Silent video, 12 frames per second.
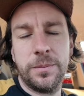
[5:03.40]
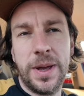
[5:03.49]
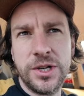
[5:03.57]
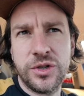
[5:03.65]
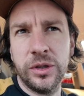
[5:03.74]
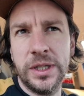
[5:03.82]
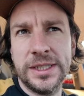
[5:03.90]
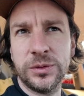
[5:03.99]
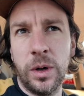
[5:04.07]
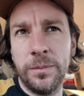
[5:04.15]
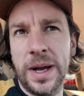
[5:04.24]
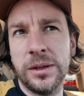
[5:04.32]
Petrol is
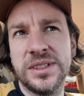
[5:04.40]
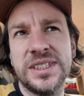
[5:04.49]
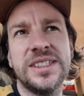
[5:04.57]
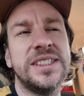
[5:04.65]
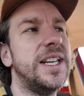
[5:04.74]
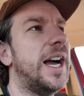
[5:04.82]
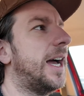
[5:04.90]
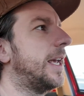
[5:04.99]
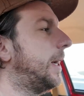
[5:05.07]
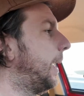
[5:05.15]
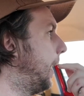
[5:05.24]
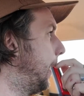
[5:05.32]

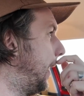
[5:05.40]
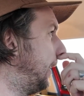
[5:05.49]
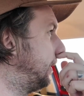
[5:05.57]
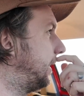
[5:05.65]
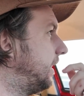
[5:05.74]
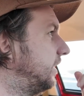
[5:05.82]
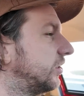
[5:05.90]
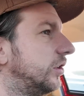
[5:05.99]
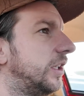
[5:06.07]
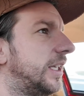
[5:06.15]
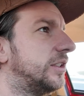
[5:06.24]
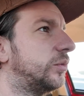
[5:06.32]
£1.69 and
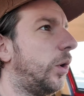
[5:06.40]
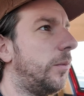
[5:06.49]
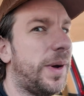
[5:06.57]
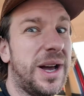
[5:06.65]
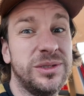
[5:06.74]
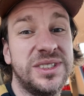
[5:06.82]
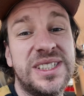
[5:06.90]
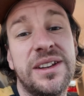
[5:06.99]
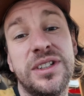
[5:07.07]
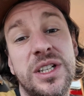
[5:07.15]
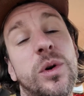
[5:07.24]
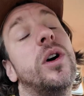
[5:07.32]
diesel is
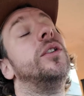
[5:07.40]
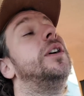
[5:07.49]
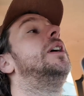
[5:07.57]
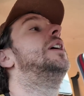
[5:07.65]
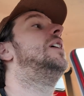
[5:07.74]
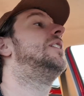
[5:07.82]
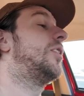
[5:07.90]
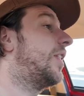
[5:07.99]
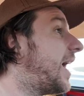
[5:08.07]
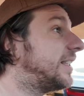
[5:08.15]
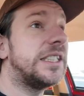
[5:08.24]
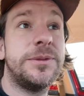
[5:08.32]
£1.71. So
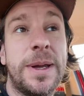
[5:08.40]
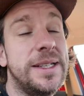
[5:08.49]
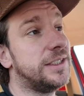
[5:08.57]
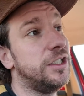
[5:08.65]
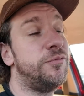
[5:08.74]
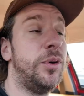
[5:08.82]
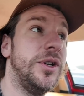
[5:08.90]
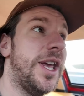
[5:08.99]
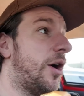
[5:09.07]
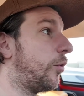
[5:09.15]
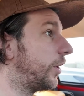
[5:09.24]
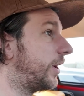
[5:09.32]
that is expensive, but
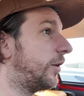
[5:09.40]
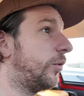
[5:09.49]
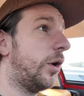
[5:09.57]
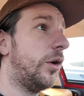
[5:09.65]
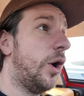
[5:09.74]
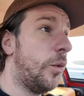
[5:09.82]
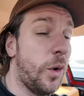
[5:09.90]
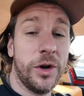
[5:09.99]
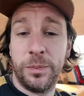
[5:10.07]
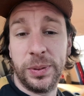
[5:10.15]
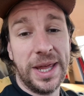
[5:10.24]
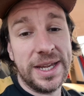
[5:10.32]
yeah, what
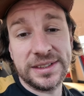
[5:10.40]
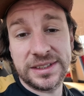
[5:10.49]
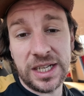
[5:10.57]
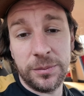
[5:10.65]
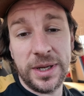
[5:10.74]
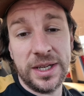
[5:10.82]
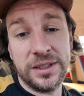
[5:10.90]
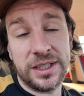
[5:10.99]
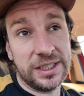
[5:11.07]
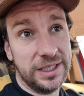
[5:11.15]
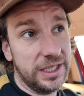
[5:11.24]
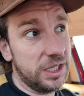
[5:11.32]
a place. I mean,
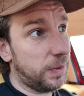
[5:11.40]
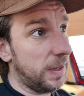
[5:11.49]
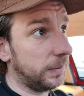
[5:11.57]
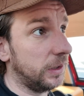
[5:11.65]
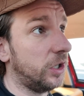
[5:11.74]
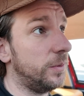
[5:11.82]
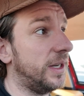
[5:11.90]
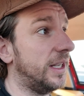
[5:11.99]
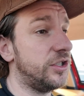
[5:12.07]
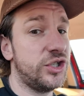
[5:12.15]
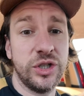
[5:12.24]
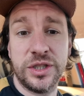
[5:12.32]
clearly people are coming
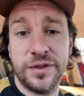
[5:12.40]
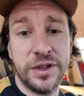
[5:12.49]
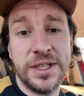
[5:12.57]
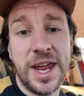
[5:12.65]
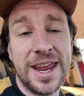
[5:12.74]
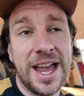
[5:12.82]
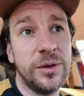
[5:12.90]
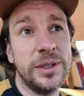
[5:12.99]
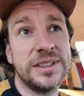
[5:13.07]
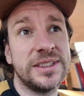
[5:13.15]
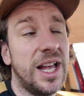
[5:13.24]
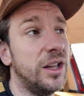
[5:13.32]
here just for the day out
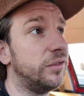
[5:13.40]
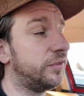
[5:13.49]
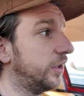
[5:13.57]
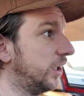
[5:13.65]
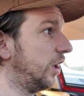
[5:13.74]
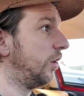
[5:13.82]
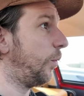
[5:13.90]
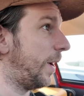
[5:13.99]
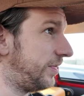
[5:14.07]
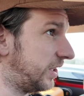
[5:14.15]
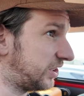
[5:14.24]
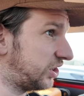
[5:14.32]
itself.
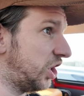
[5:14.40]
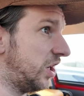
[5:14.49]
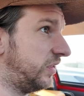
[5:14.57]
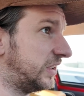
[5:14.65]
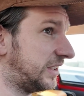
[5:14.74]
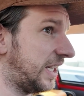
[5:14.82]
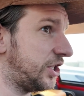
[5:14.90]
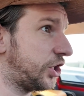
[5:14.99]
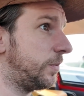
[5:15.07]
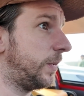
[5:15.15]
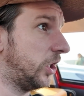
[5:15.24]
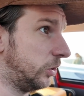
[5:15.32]
When the service
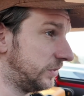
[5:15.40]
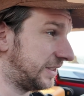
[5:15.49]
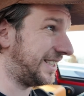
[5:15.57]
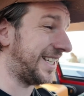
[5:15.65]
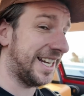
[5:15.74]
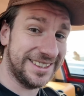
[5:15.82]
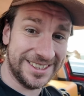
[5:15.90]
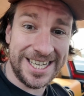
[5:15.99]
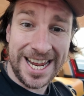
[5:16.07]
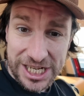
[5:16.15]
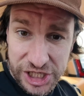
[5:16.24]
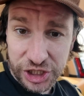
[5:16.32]
station becomes the
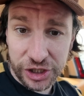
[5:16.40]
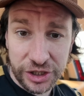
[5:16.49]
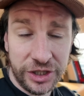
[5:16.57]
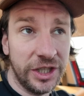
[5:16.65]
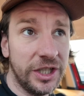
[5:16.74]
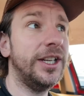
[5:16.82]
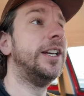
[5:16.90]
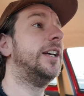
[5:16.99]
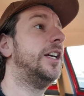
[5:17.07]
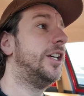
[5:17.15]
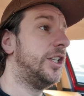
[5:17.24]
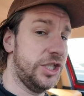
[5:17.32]
destination,
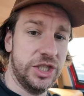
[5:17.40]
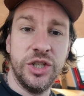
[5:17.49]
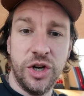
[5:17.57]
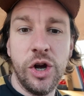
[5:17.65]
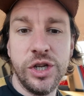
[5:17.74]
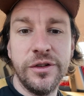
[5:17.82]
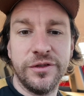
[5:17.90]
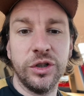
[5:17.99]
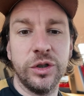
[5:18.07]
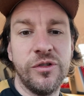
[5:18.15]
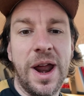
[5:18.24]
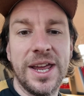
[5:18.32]
you know you've
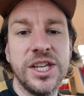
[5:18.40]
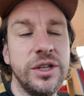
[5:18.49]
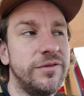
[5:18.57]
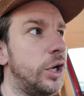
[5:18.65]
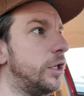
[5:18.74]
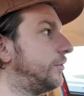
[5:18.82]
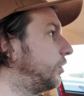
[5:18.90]
done right, you know you've